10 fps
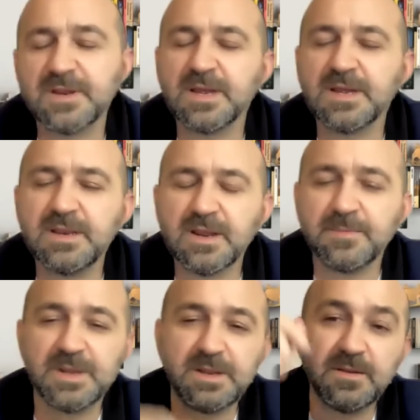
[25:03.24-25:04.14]
And I
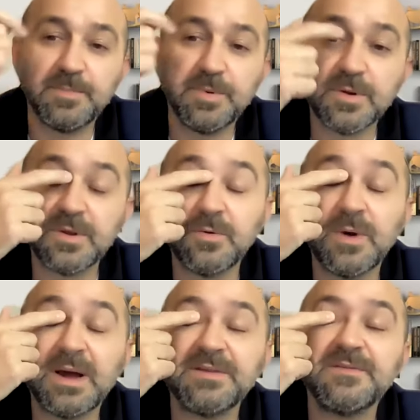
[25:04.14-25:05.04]
mean, in the book,
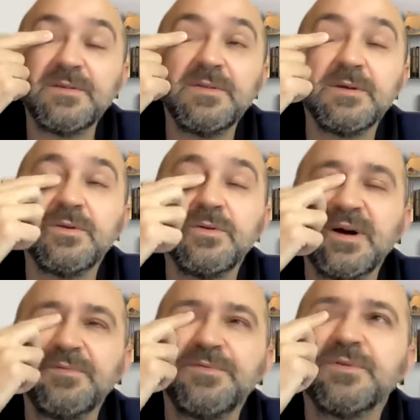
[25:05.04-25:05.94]
I see that you
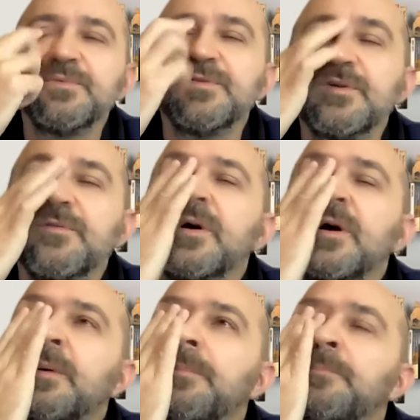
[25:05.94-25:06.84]
have some sort
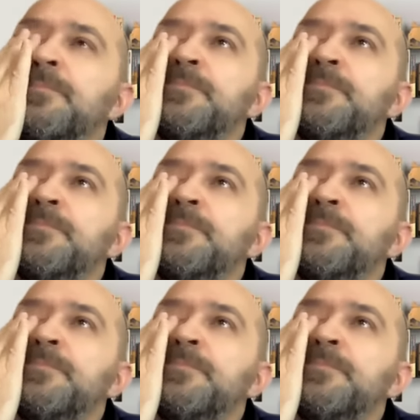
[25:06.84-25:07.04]
of